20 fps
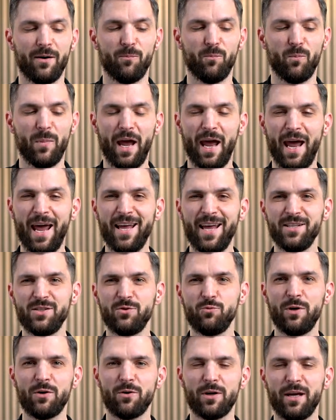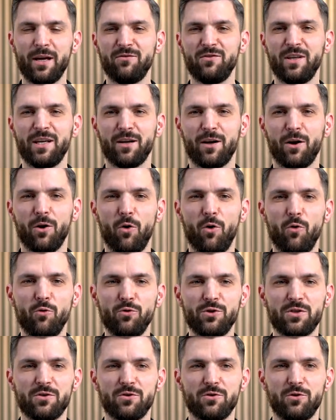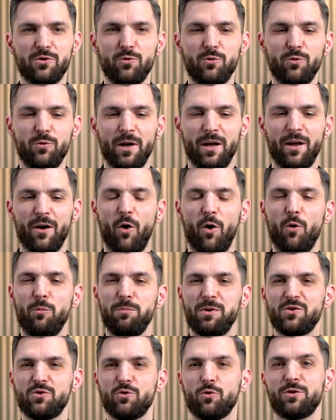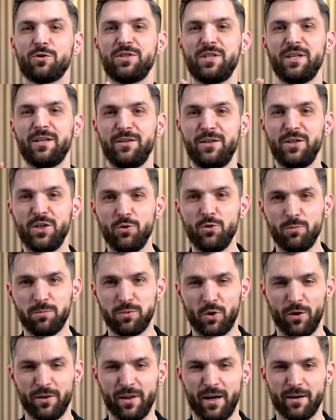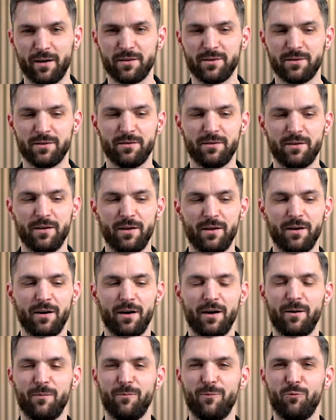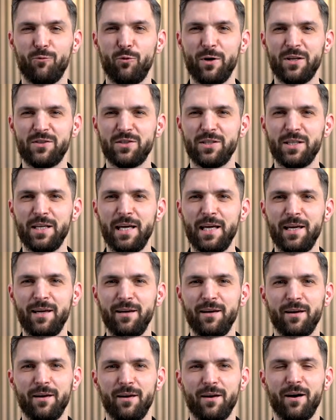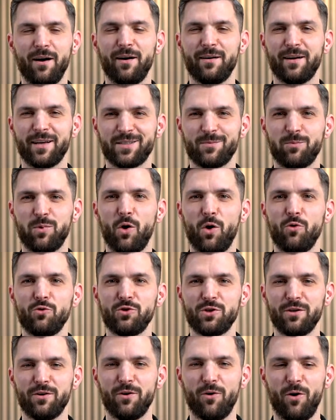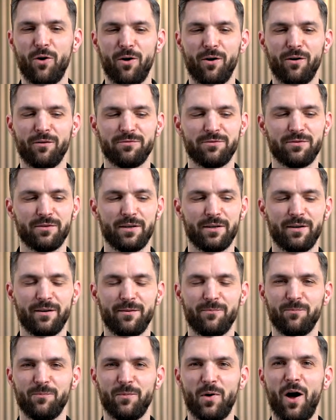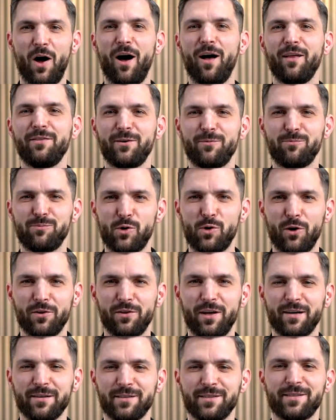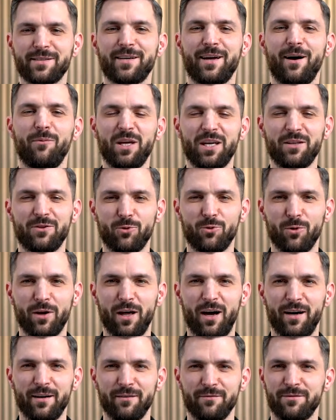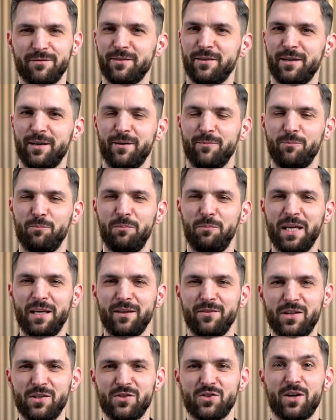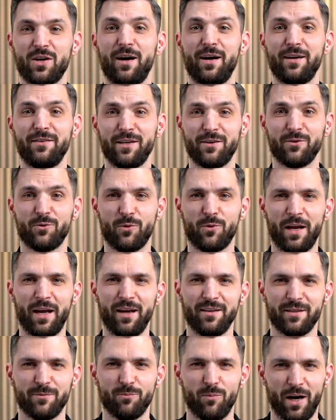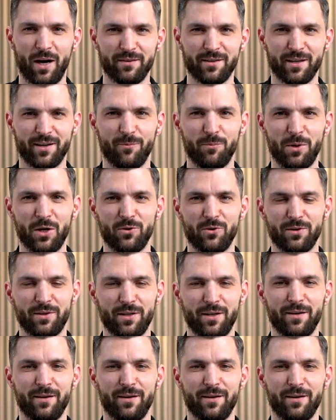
as we're getting close to open sourcing new products, we see an explosion of other products coming to life, being designed and created by the community.